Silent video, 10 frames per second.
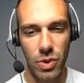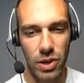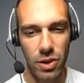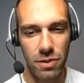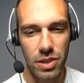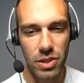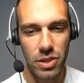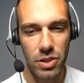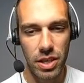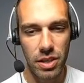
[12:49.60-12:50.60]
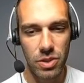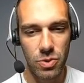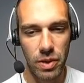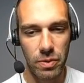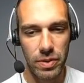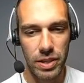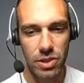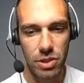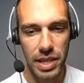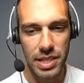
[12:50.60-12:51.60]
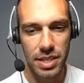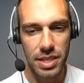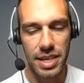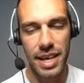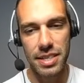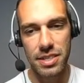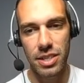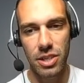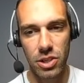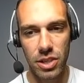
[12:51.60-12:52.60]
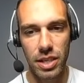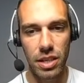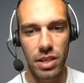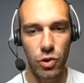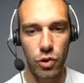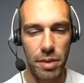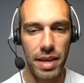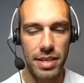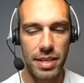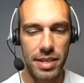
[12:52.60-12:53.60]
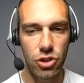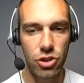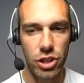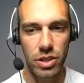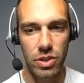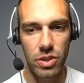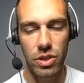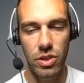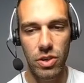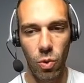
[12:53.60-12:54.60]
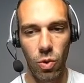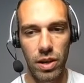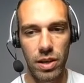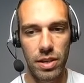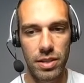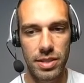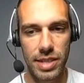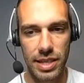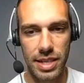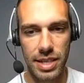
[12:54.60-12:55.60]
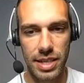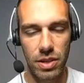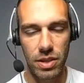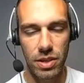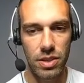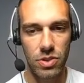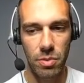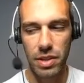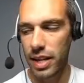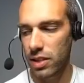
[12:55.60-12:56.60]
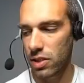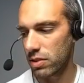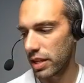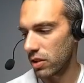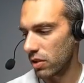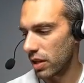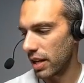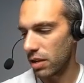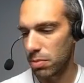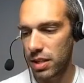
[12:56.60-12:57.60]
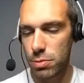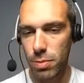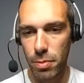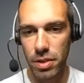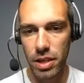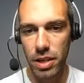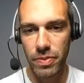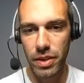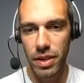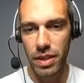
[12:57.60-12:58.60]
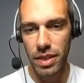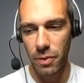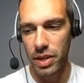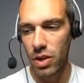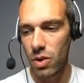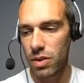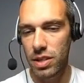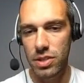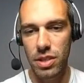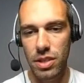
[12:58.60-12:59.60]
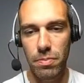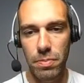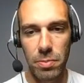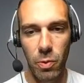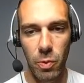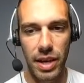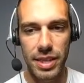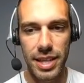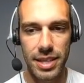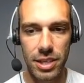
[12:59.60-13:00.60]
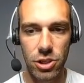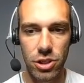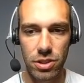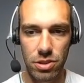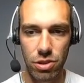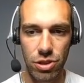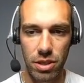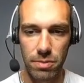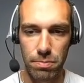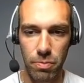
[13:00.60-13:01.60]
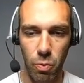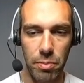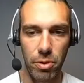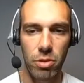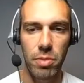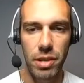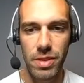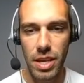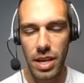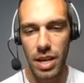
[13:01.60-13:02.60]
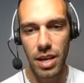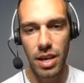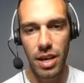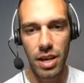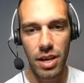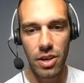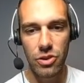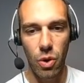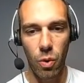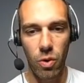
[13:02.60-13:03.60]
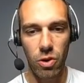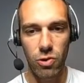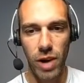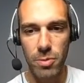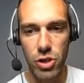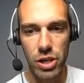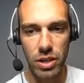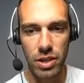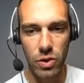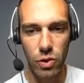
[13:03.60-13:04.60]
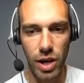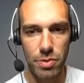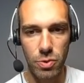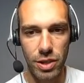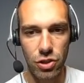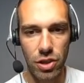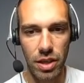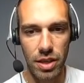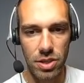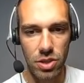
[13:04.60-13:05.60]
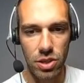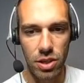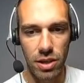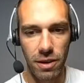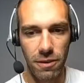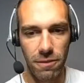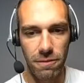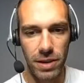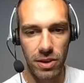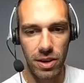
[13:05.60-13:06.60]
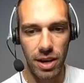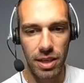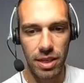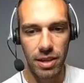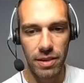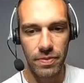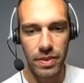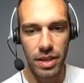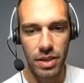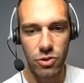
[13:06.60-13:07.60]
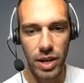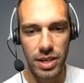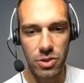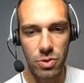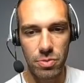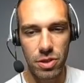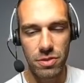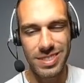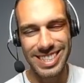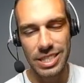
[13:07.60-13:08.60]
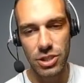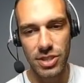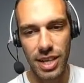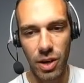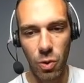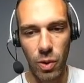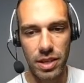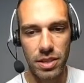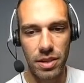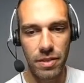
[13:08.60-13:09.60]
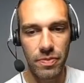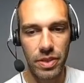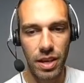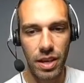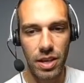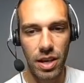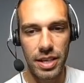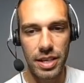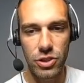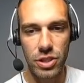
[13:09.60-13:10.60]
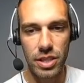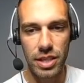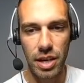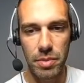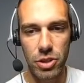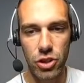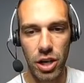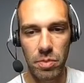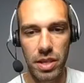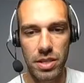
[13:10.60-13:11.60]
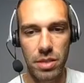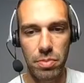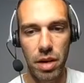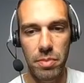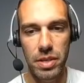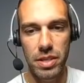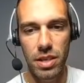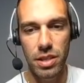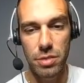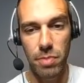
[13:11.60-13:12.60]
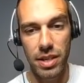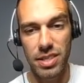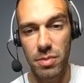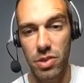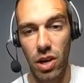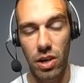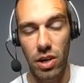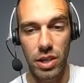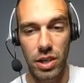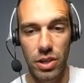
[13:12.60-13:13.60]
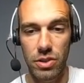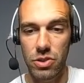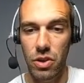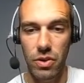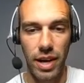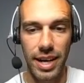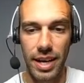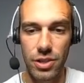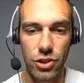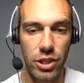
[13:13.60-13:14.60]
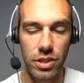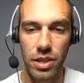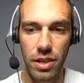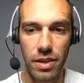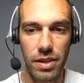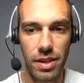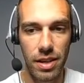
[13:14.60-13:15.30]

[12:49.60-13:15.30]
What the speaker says: So do I go for the nuke here? Do I learn my lesson? Yes, good. Grab that second shield or take this out. So I'm glad I learned later on how to play this properly. There we go, because people will unlikely shield 2 shield 1 Pokemon. So grab shield, grab switch. This is good. Vigoroth, trying to get to a move, not quite. Cottony is just going to come and charm this. The problem is these body slams are going to hurt, so I got a shield.